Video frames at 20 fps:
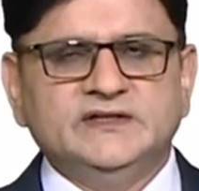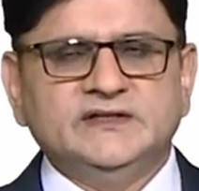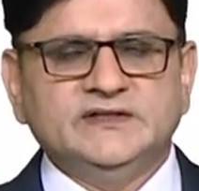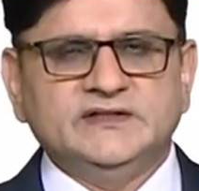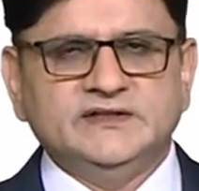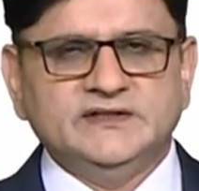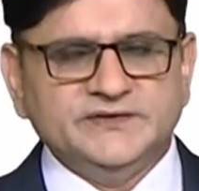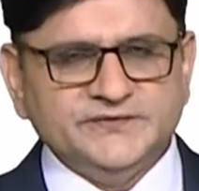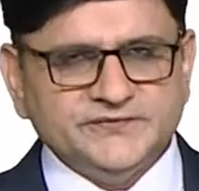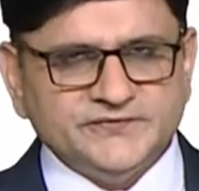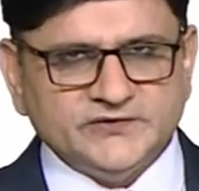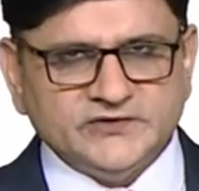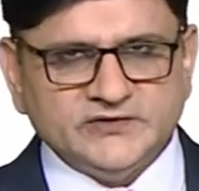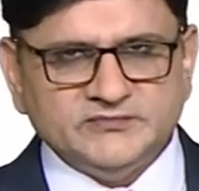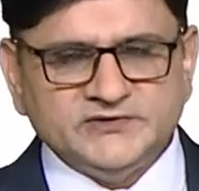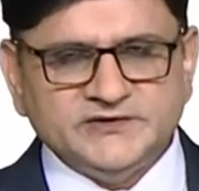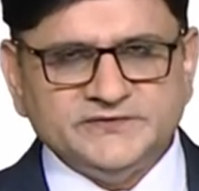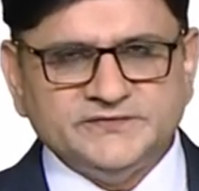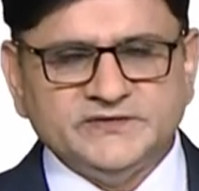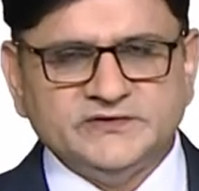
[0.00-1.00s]
in the
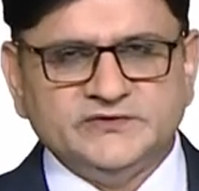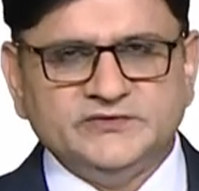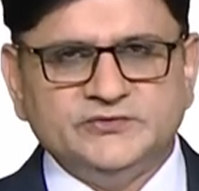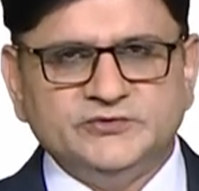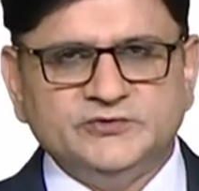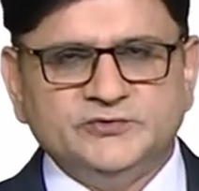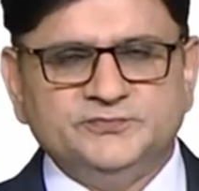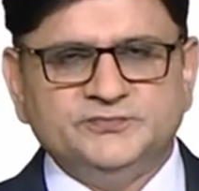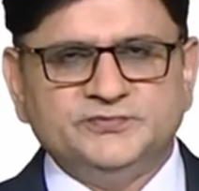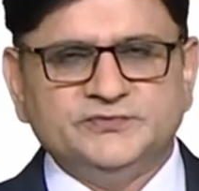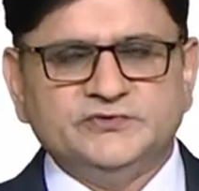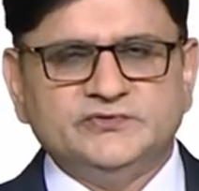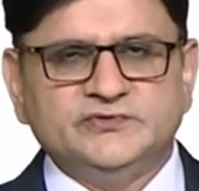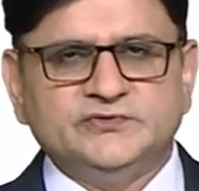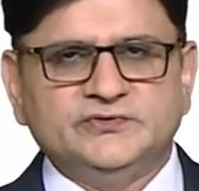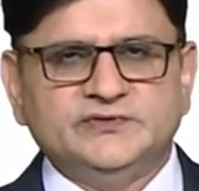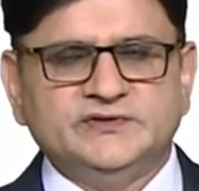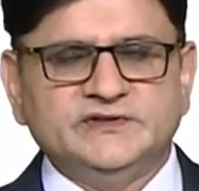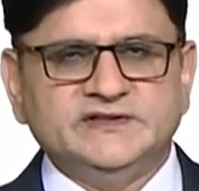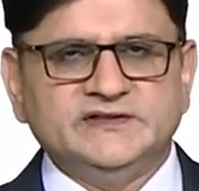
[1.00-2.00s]
form of a group
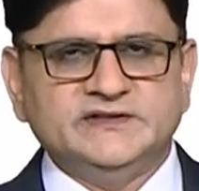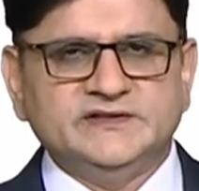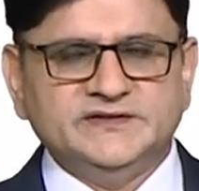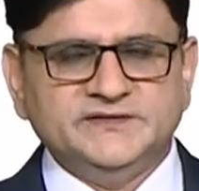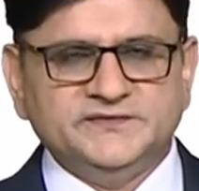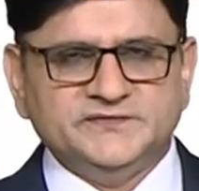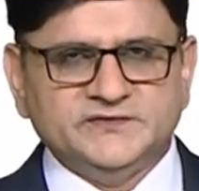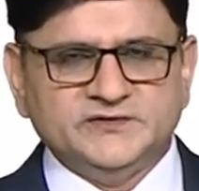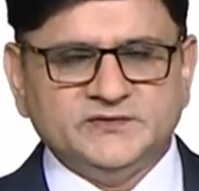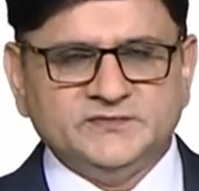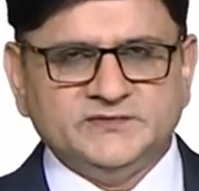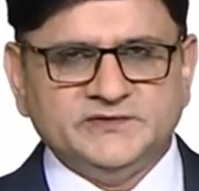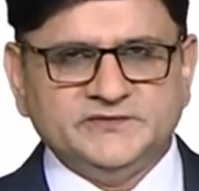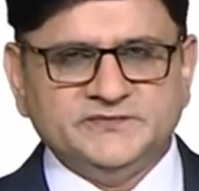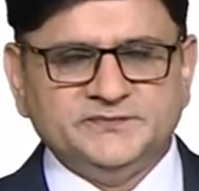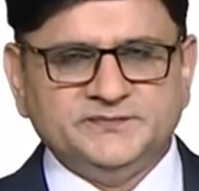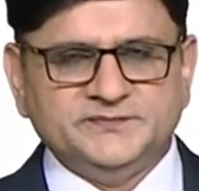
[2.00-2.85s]
or in the form of